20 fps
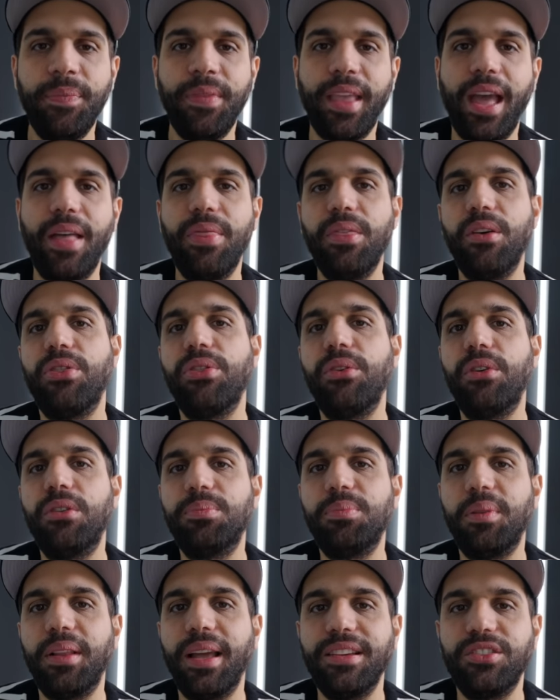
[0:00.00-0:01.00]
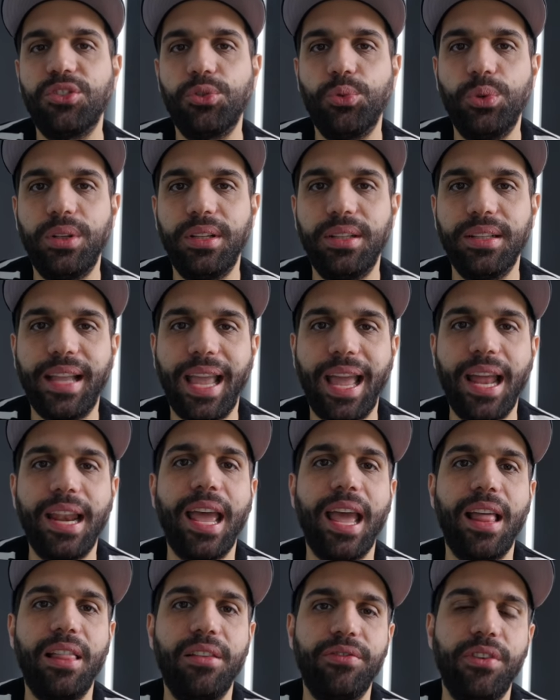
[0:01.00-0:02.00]
and the third place will
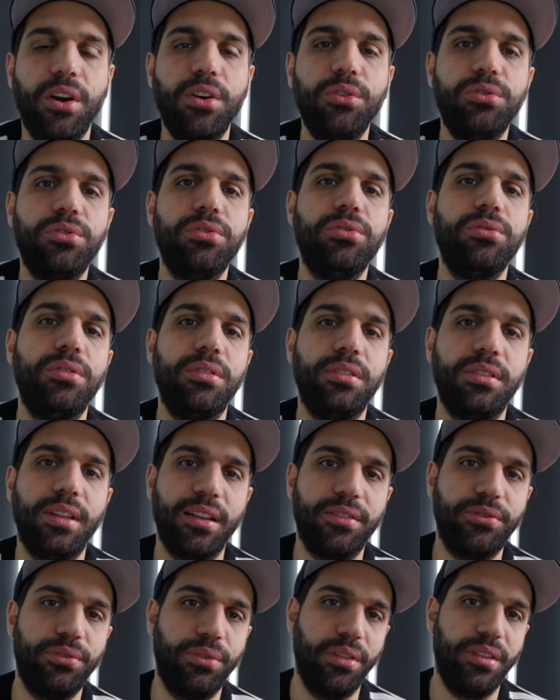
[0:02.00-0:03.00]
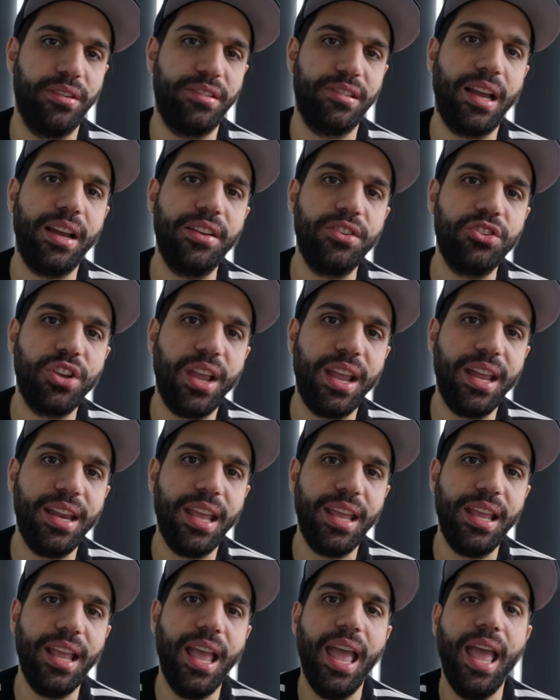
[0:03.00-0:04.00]
get LFO tool like for the side
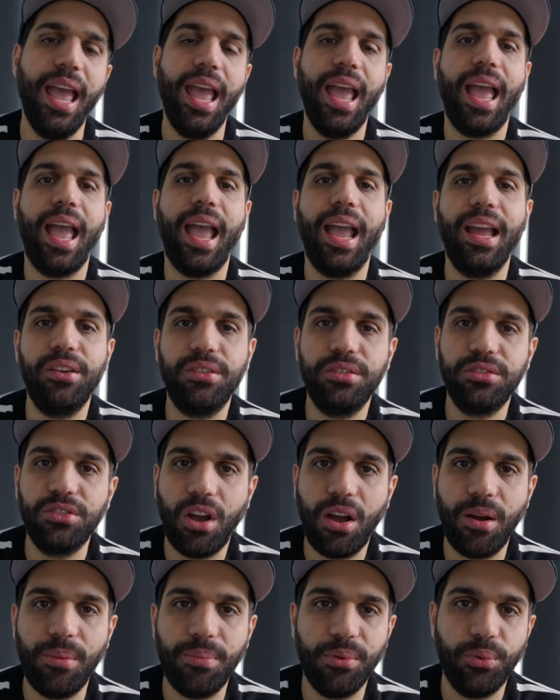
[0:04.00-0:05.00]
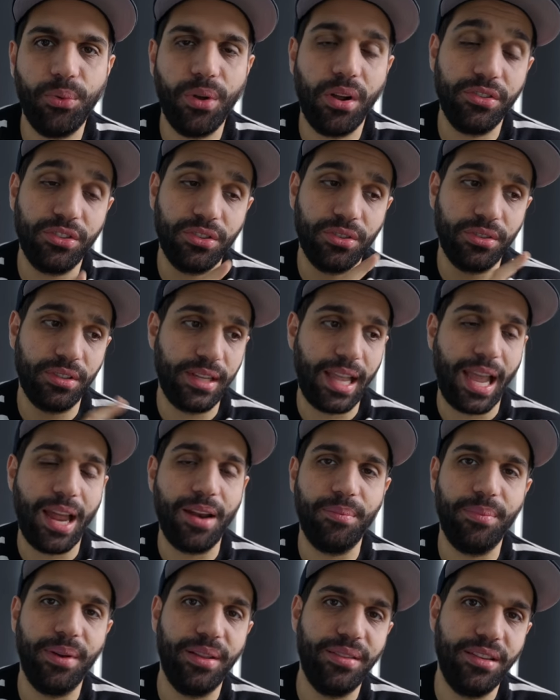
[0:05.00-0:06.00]
chaining. And on top, we also
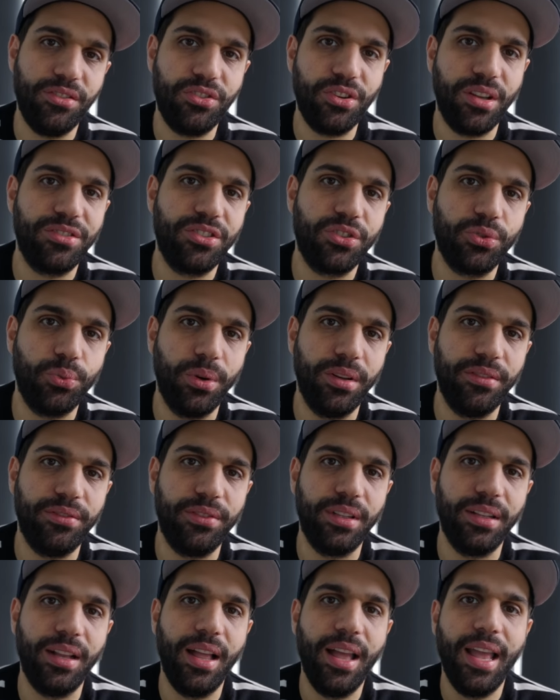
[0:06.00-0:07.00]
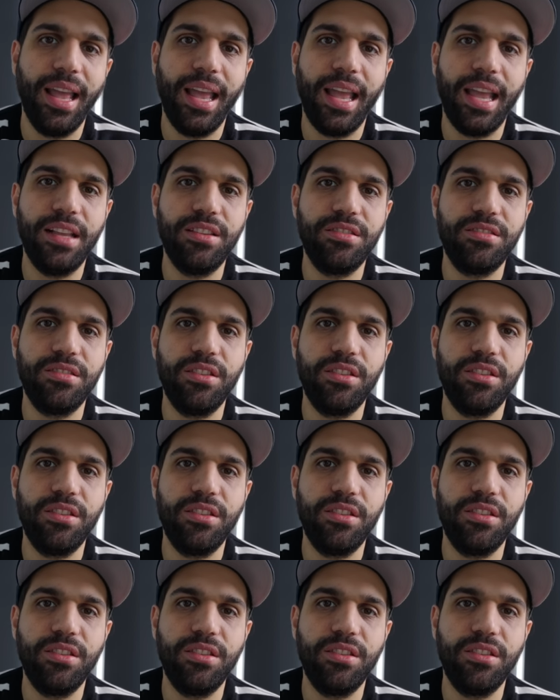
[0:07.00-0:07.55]
get by DJ Swivel his